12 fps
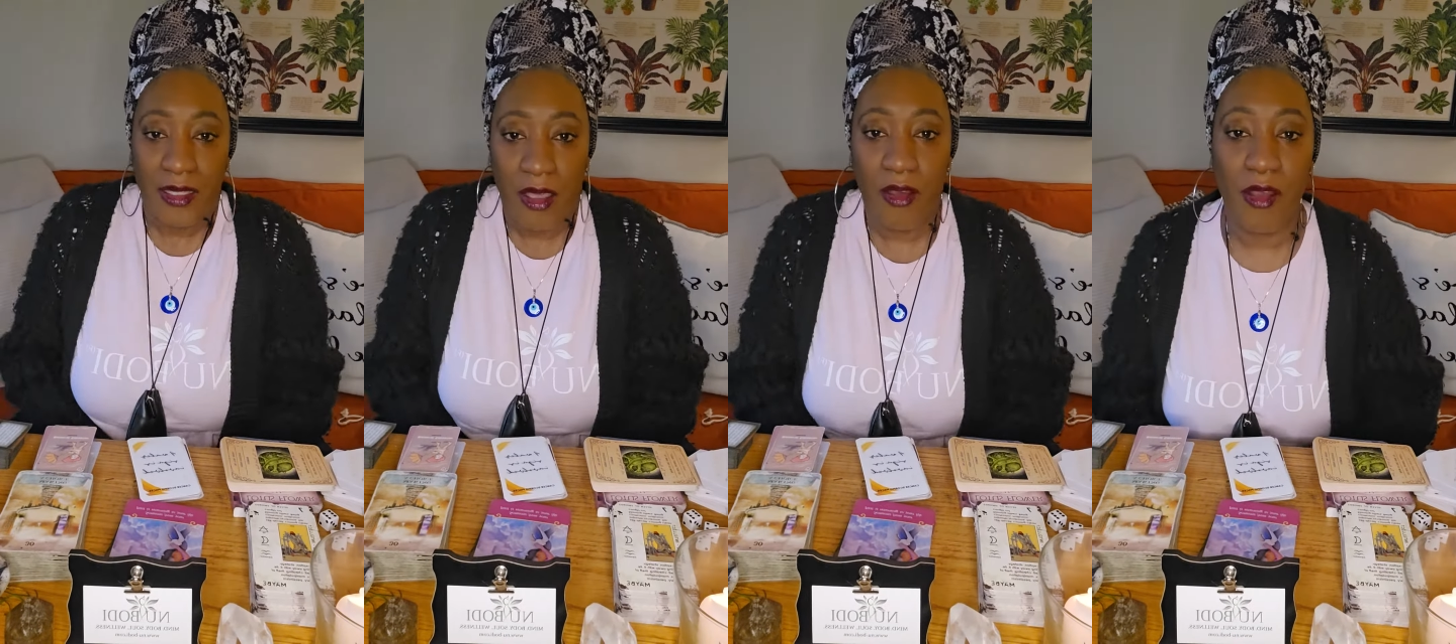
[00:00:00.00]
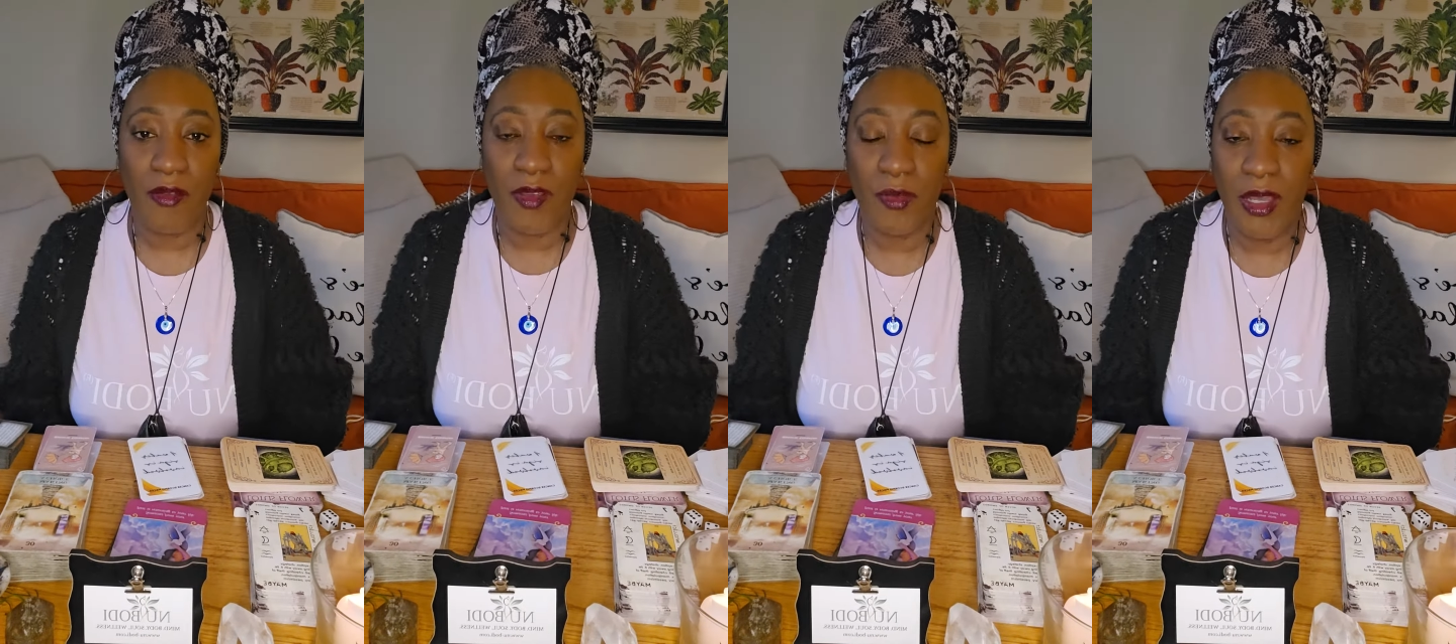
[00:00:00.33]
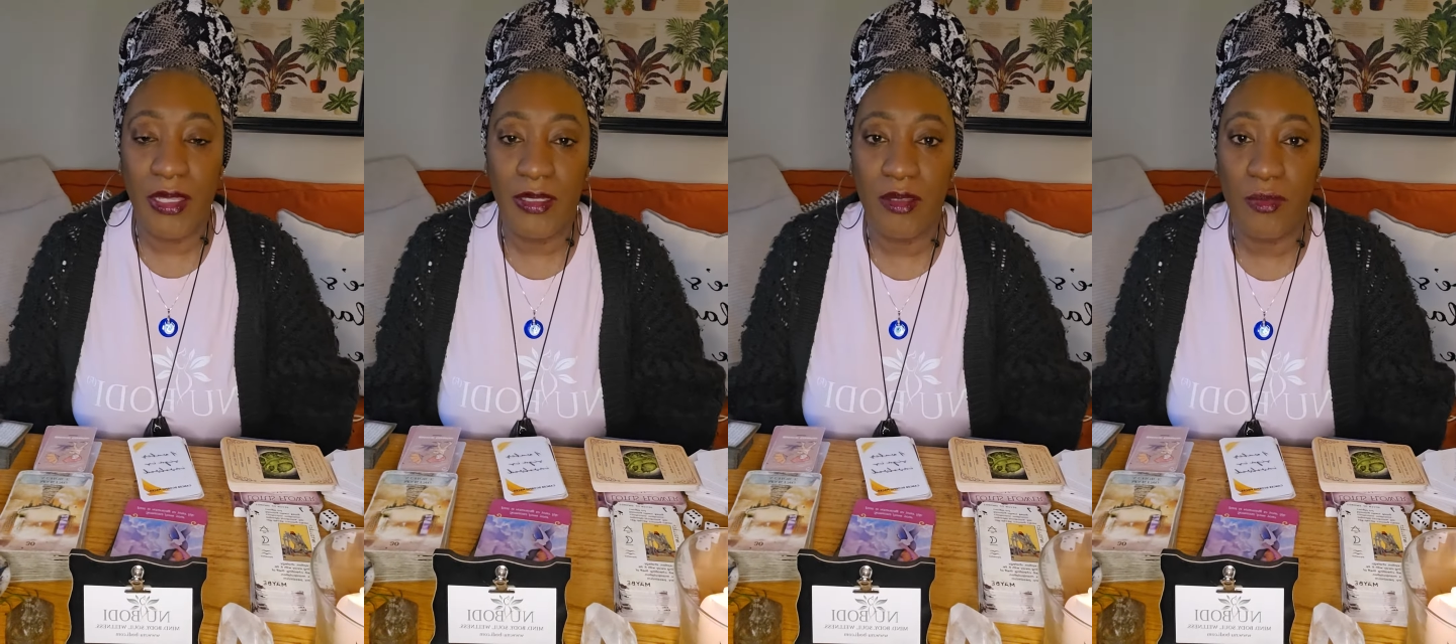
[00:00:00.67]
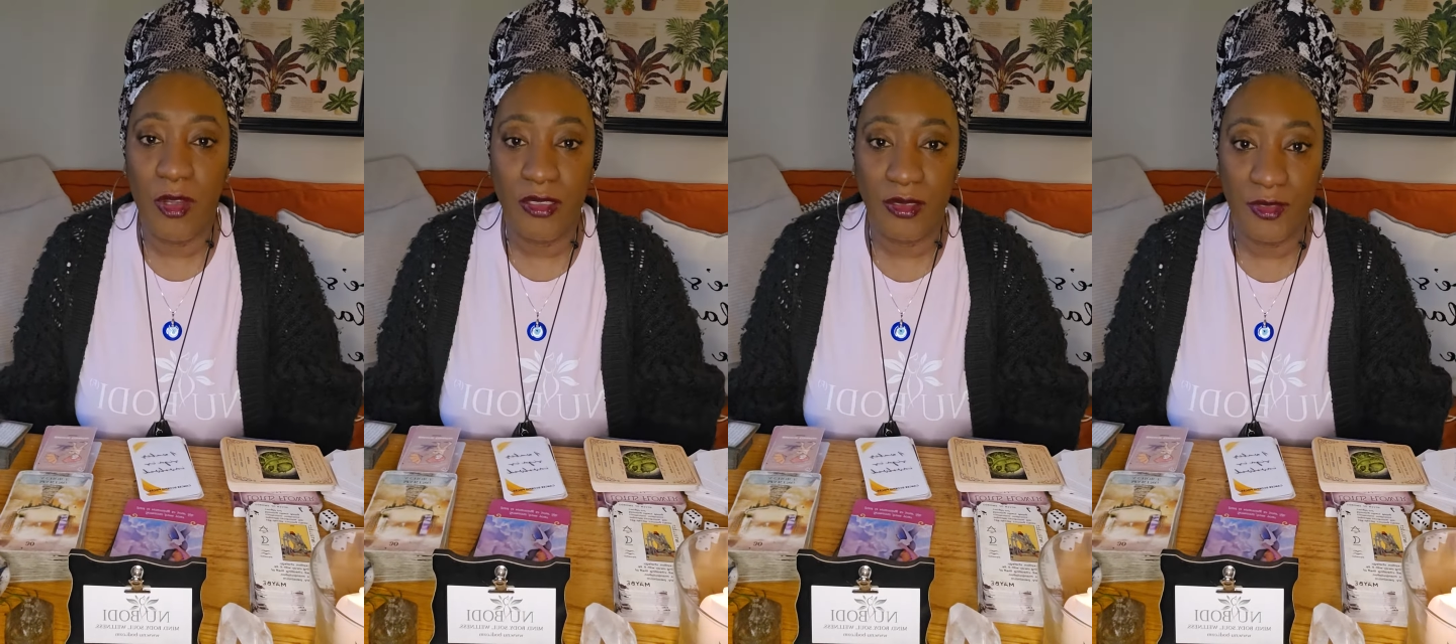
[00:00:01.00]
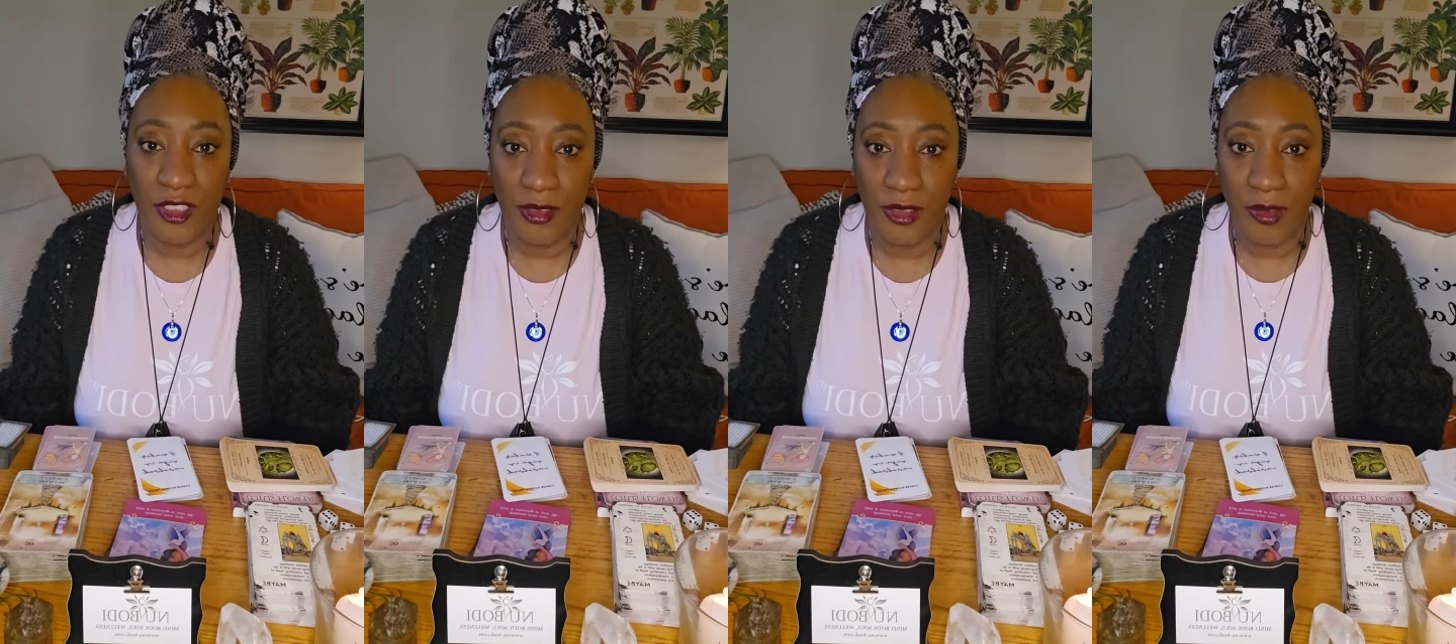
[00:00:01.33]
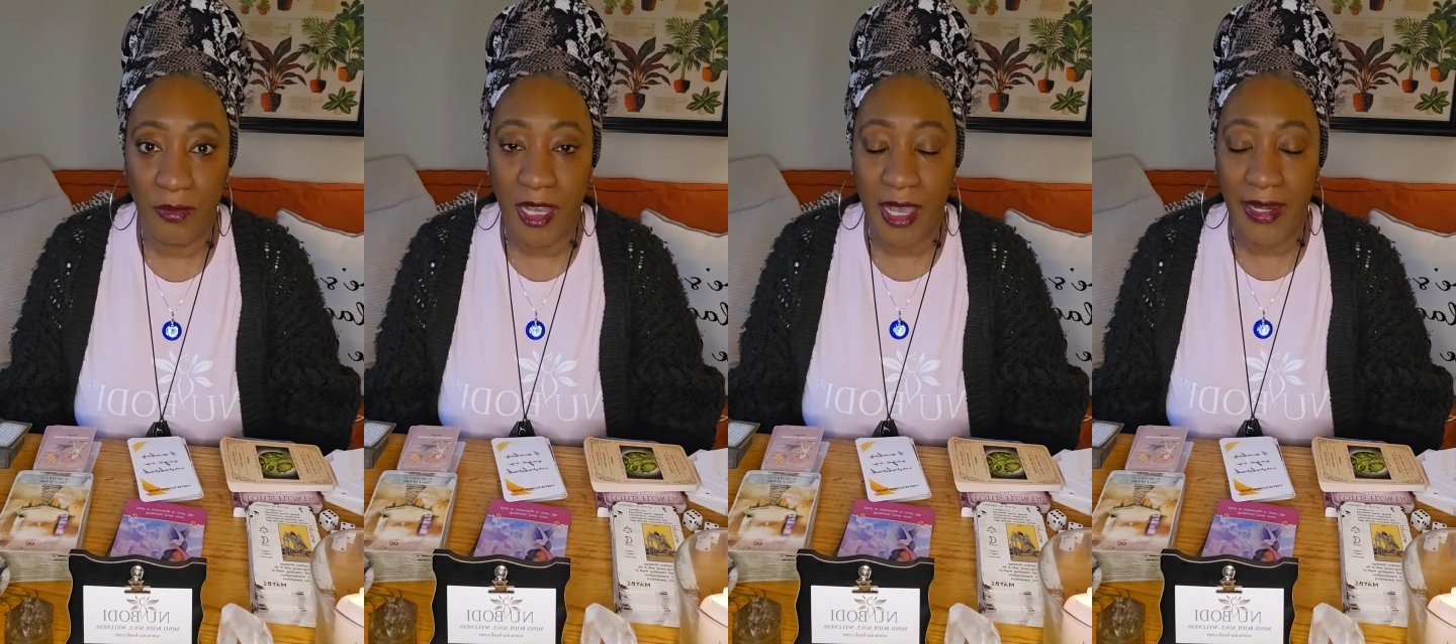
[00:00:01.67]
Hello everyone and welcome to
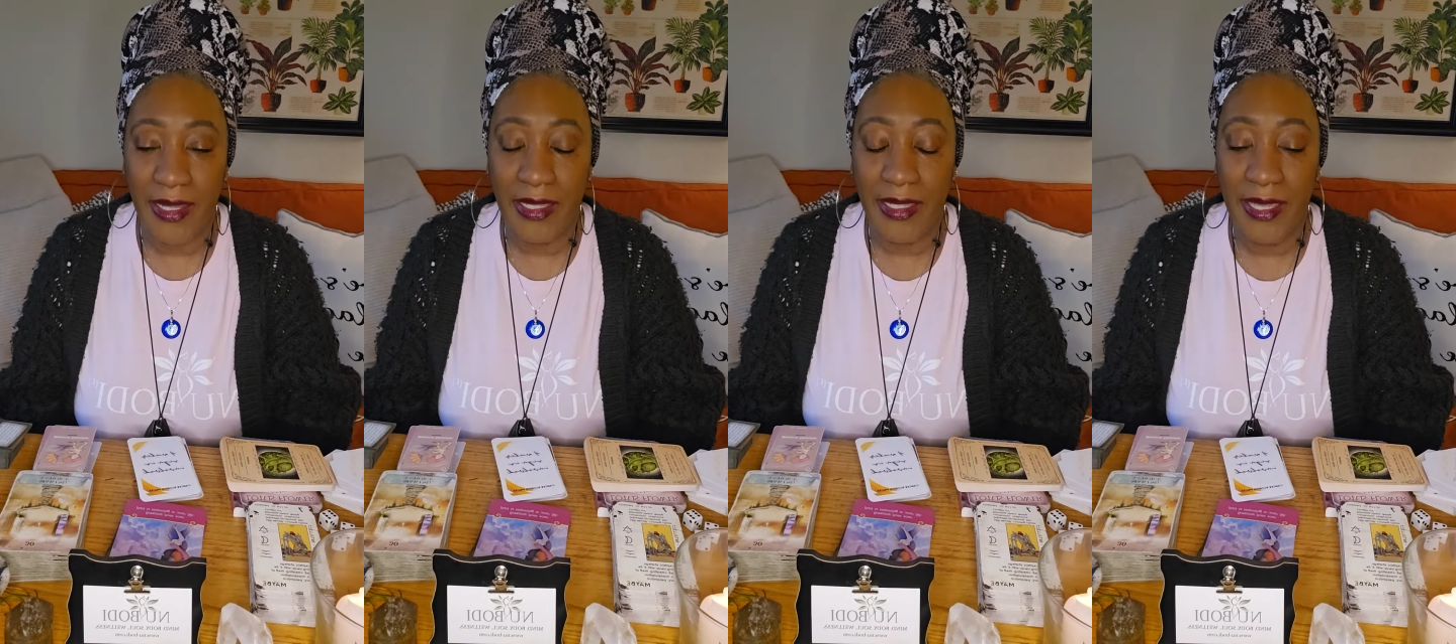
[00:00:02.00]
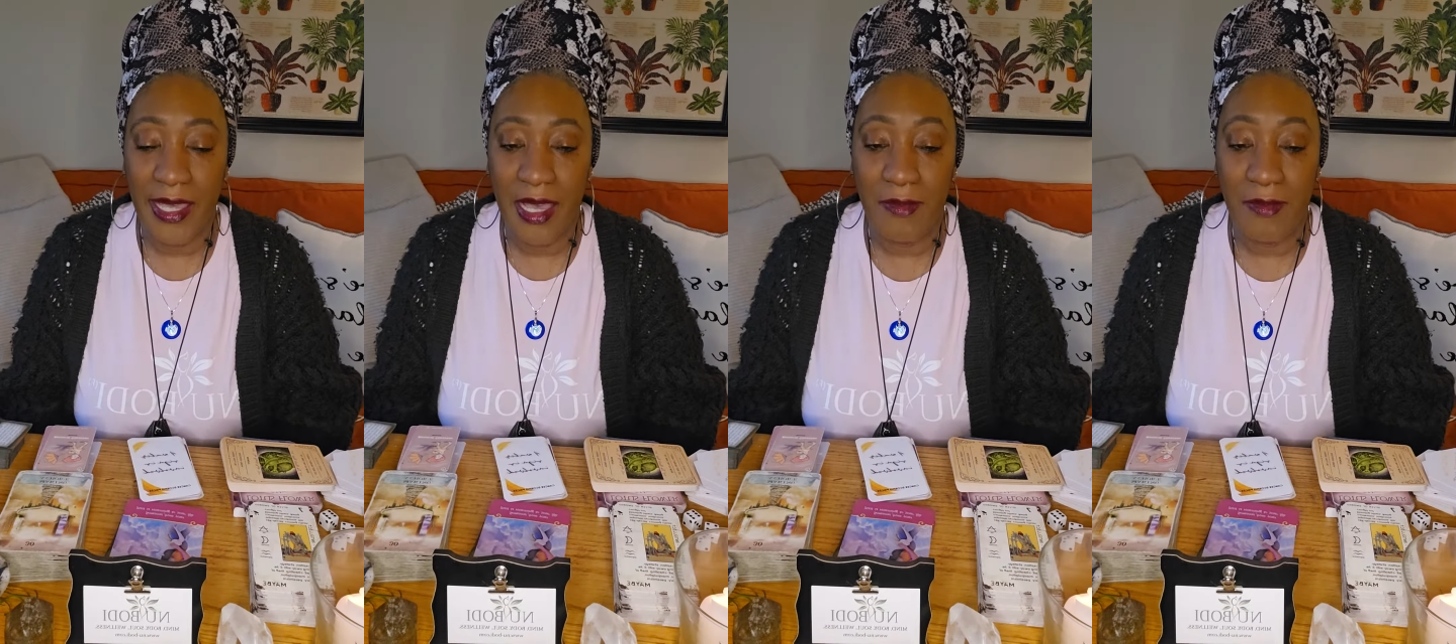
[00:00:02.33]
NUBODI.